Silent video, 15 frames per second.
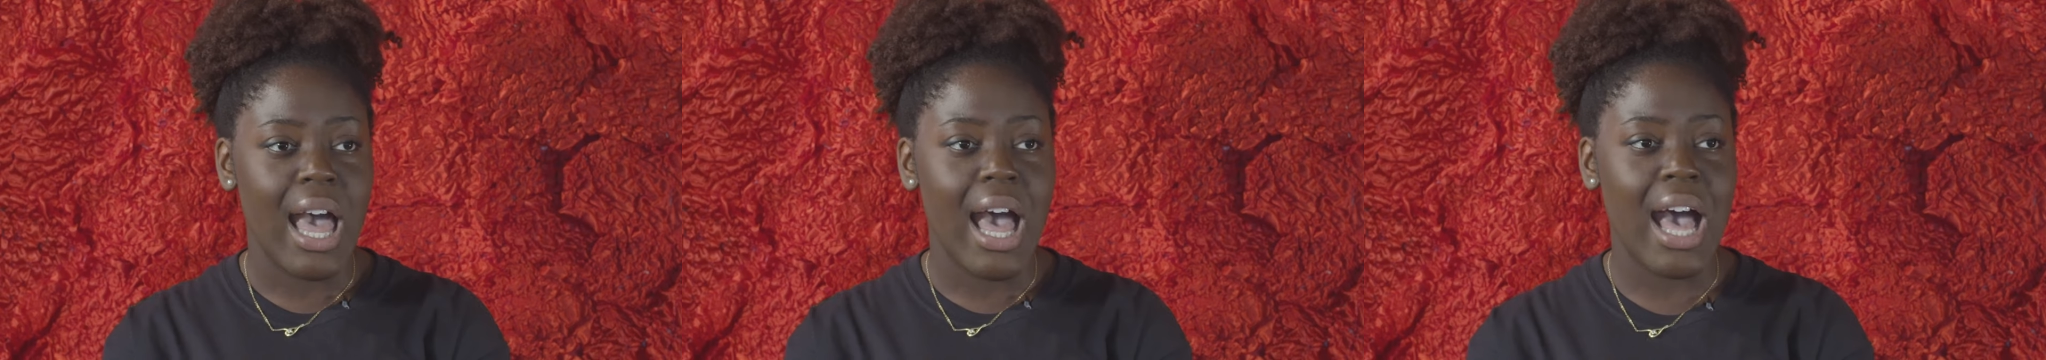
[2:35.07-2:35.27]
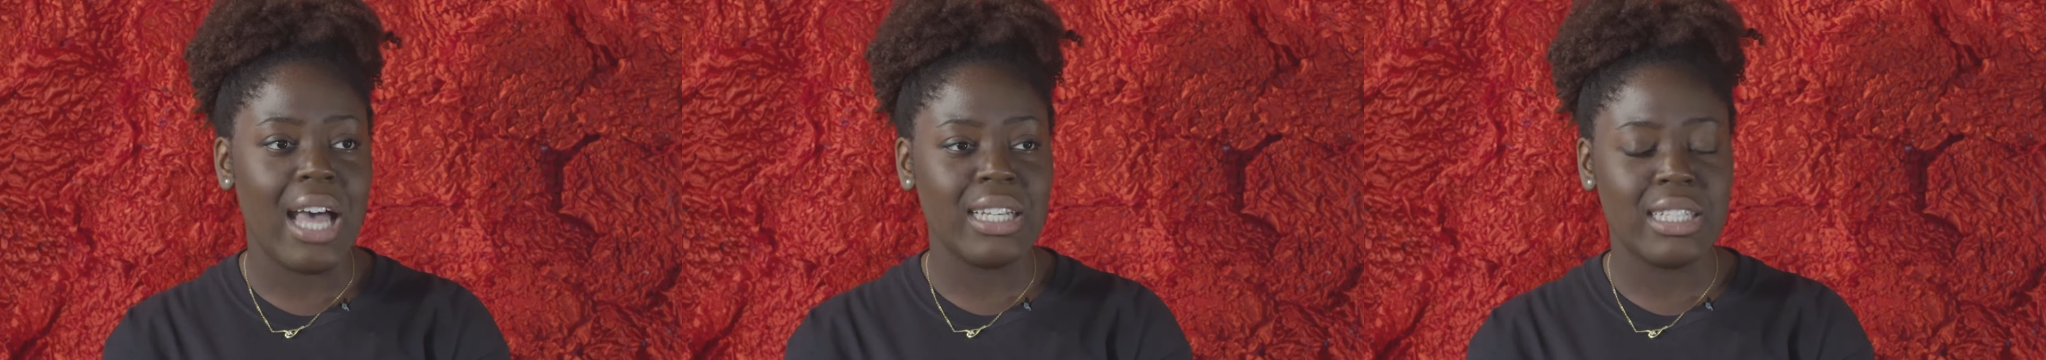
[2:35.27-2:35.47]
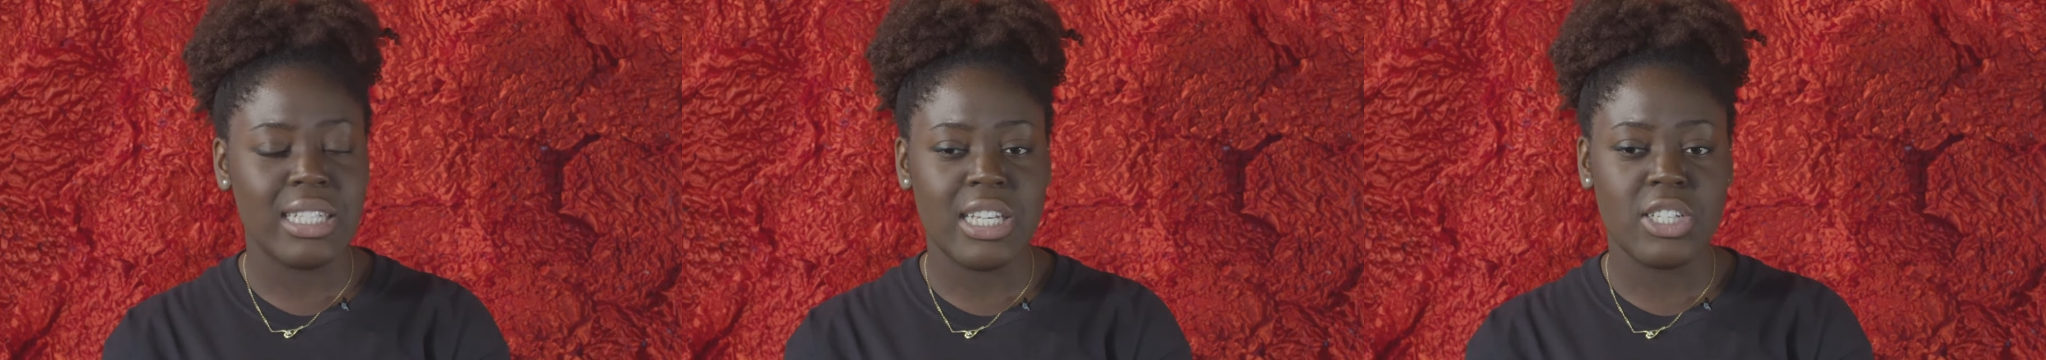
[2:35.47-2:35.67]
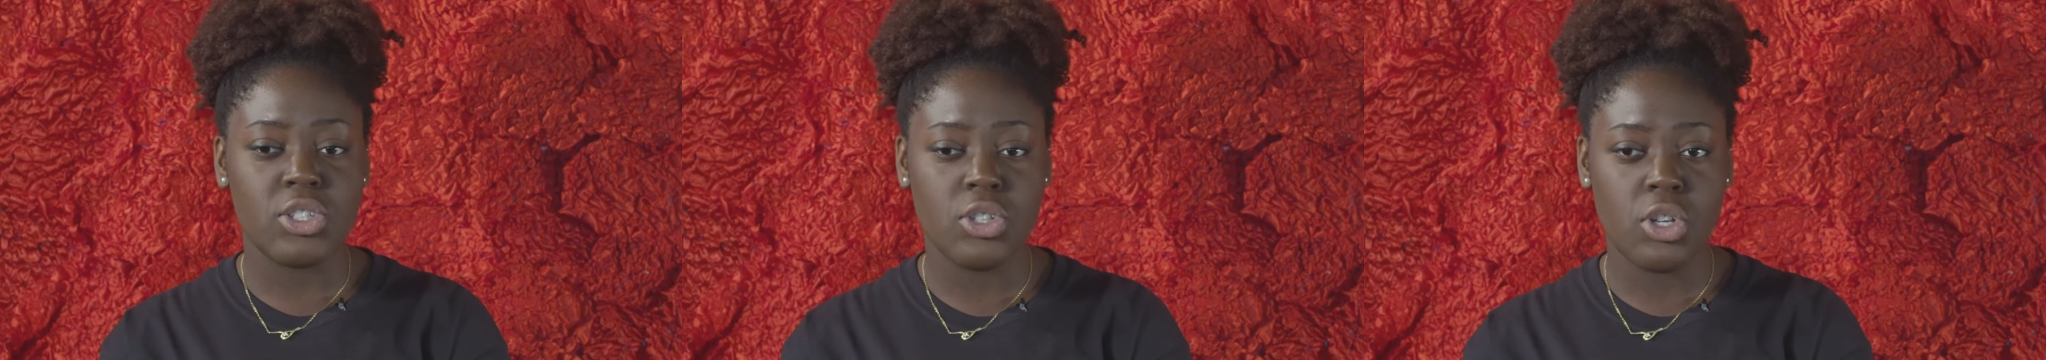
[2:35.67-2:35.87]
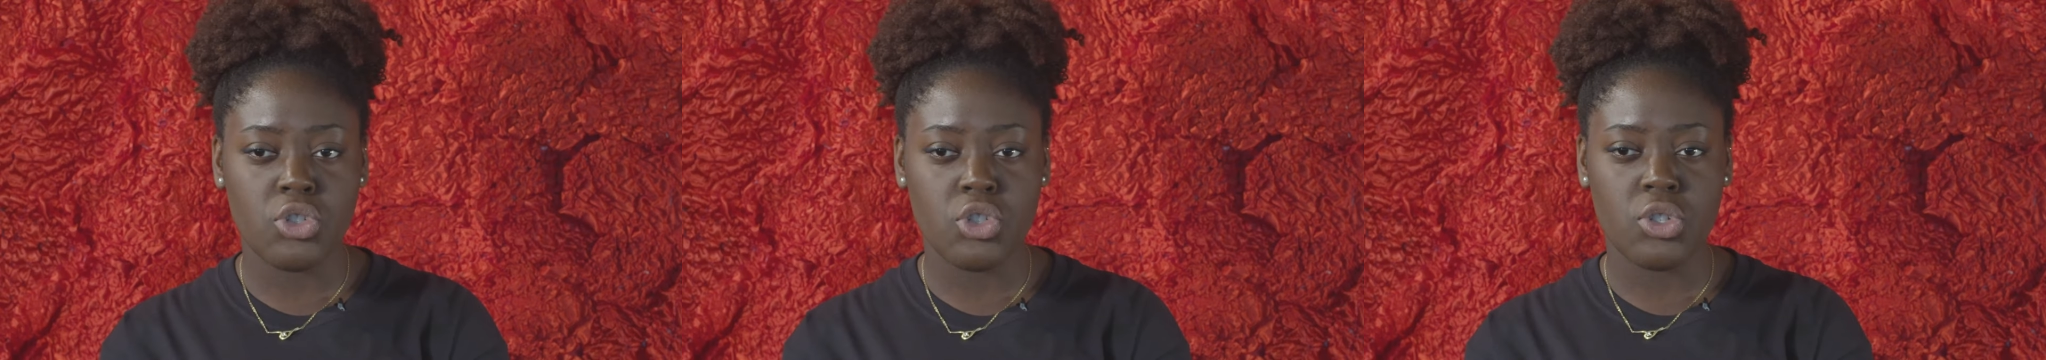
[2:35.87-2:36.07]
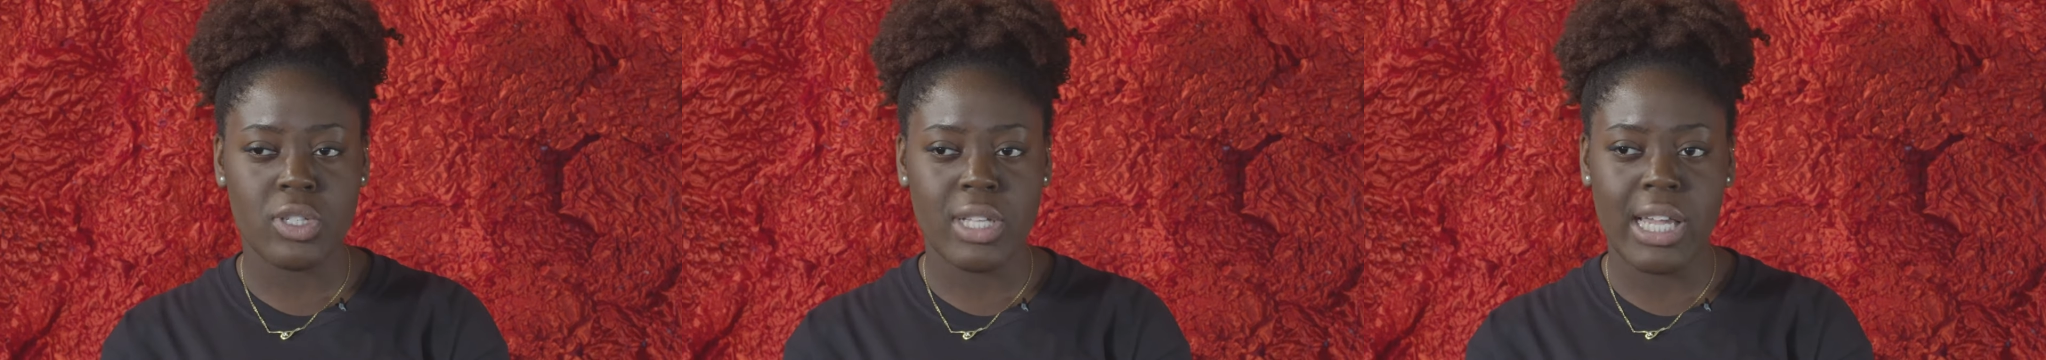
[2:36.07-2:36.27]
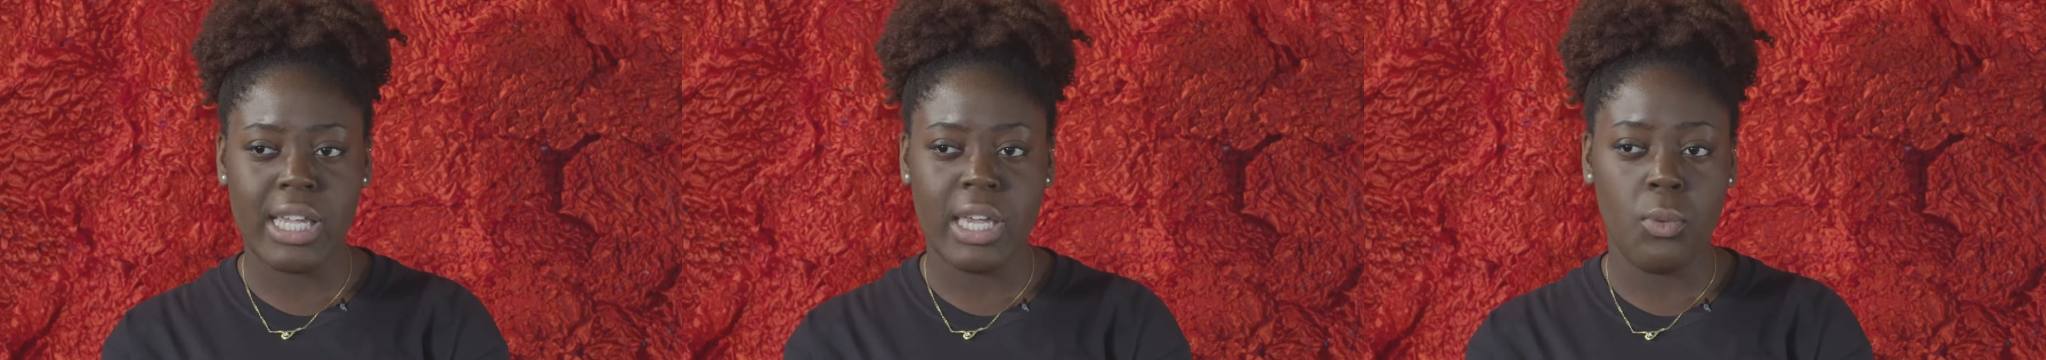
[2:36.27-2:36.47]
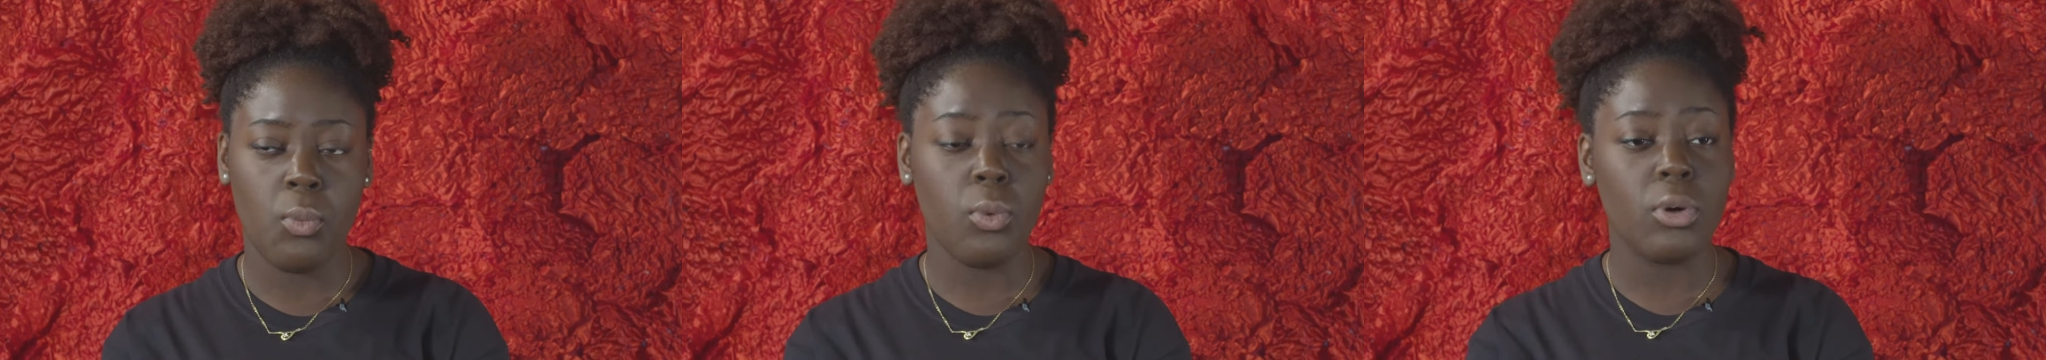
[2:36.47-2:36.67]
and it's not just like
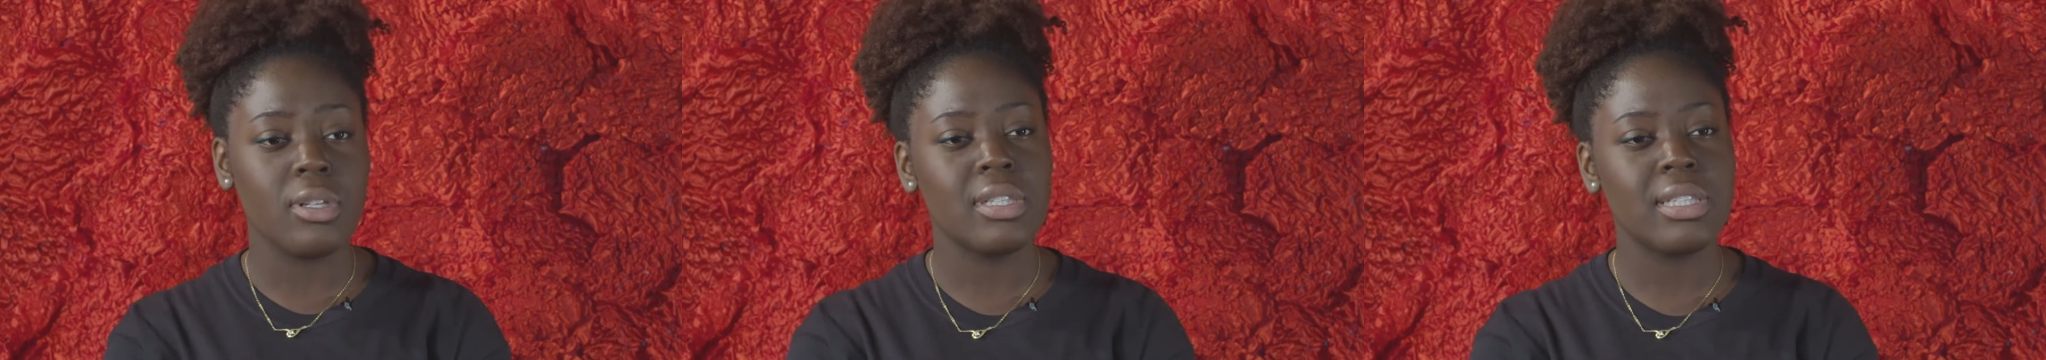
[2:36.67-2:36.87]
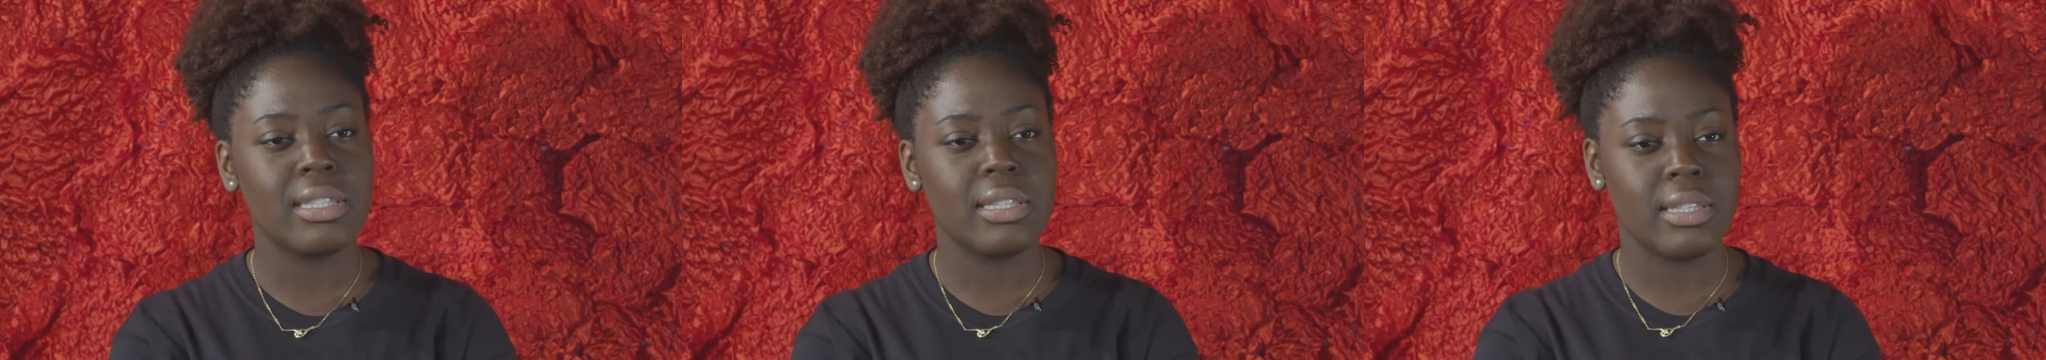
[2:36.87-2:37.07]
a one